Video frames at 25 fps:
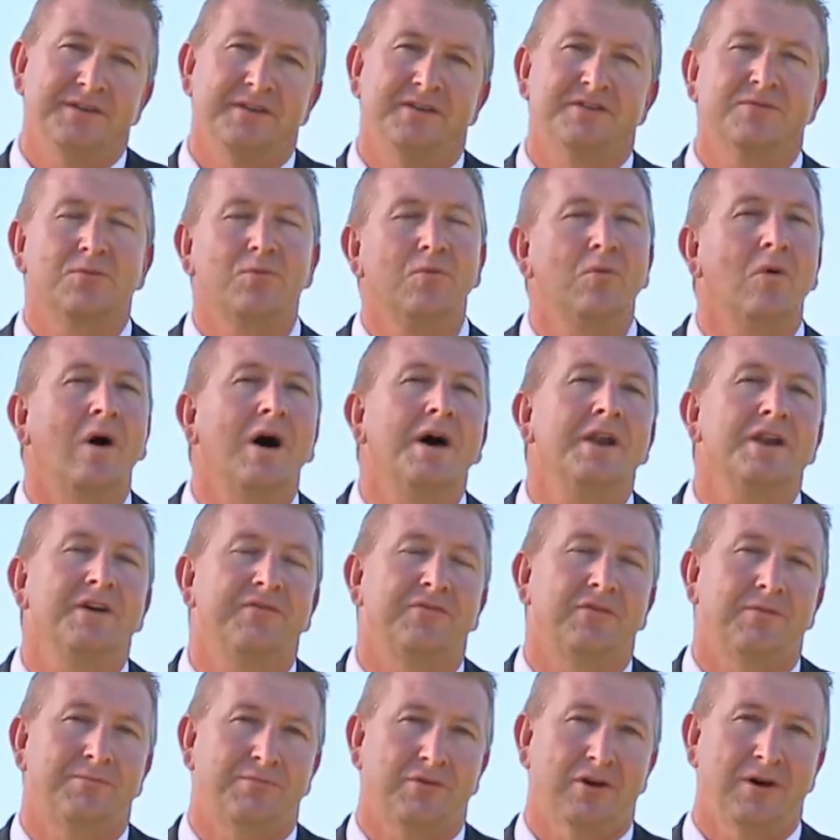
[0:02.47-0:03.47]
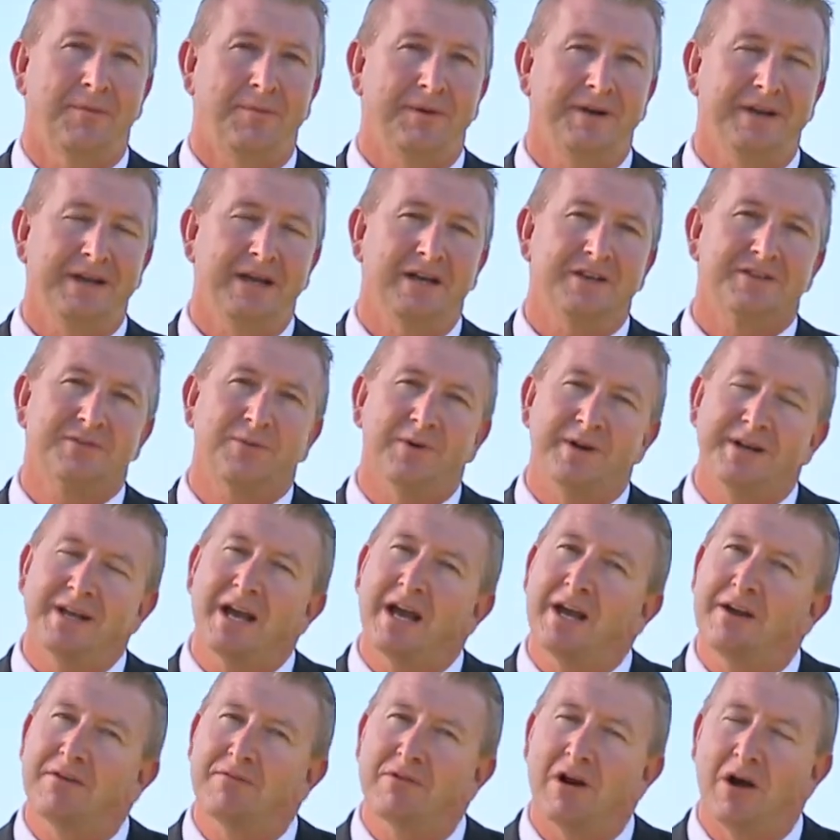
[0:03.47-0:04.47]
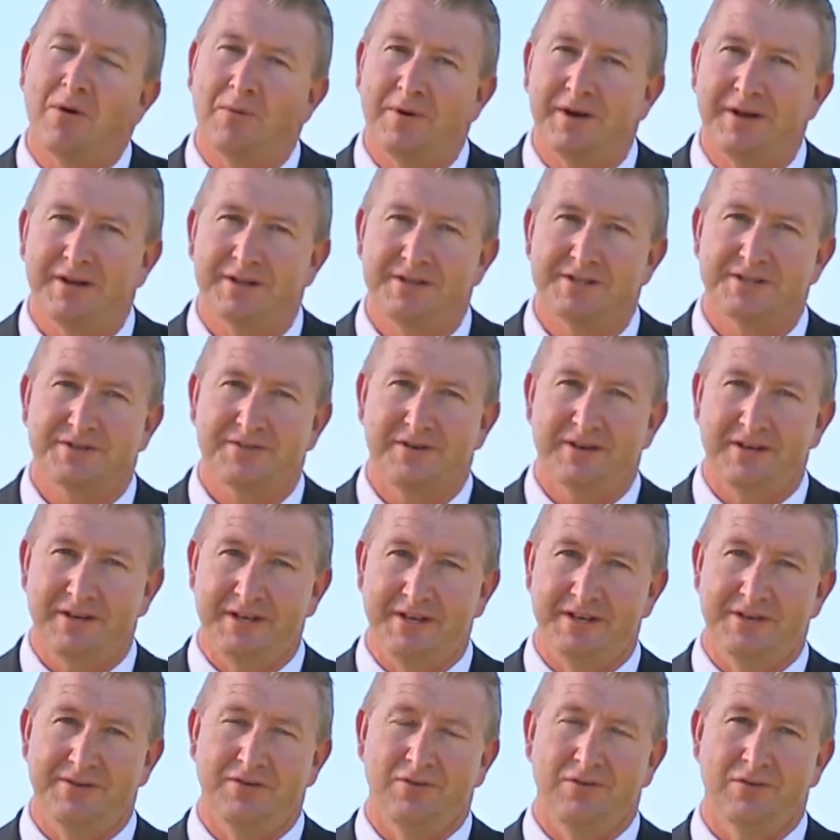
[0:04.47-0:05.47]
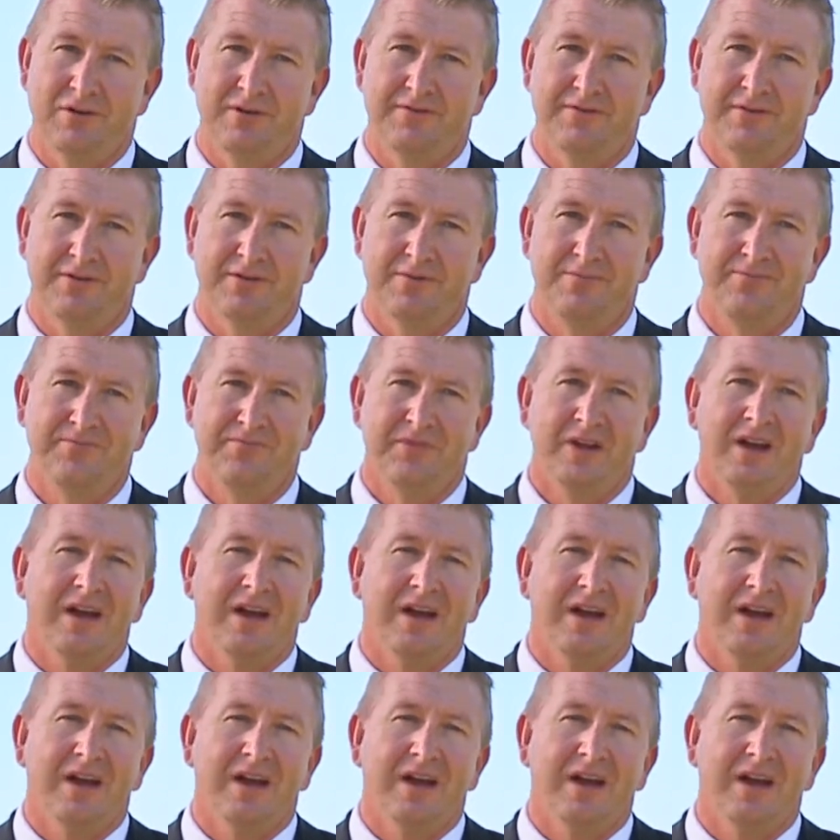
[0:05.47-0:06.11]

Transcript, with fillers: this wonderful property at 28 Rowena Street in Noraville.